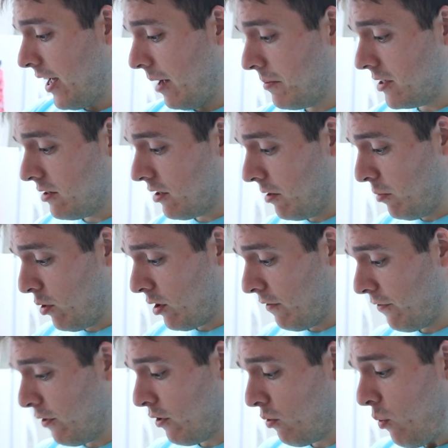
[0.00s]
I'm still going to be
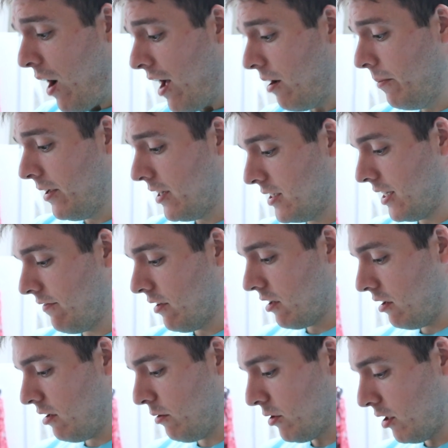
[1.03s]
working for a while because I have a
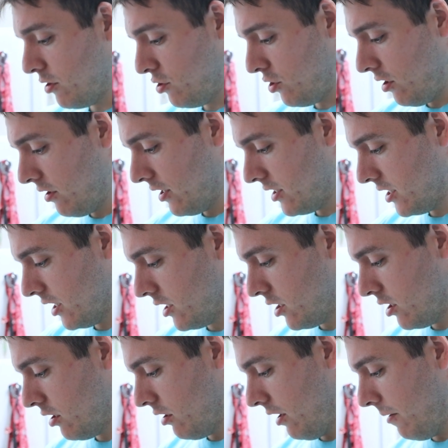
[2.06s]
call with Australia at
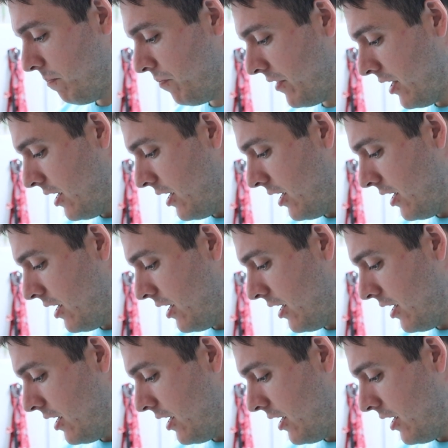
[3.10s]
6:30.